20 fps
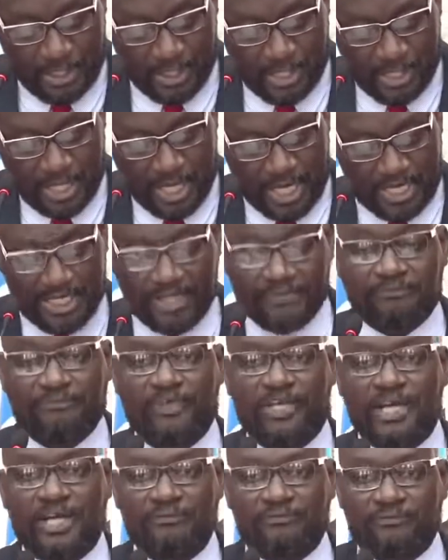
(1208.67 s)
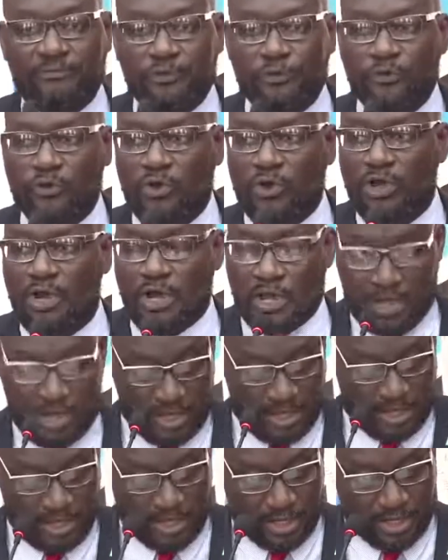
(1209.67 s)
and if curfew
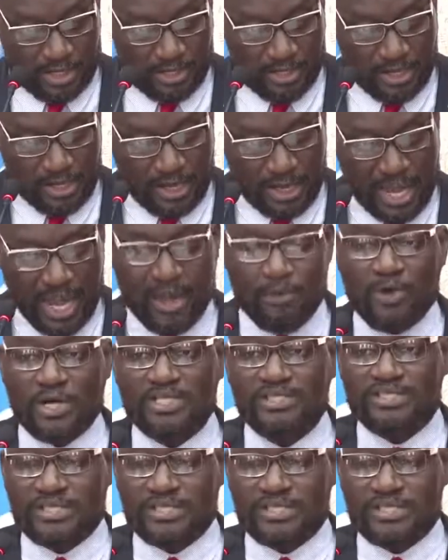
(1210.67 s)
hours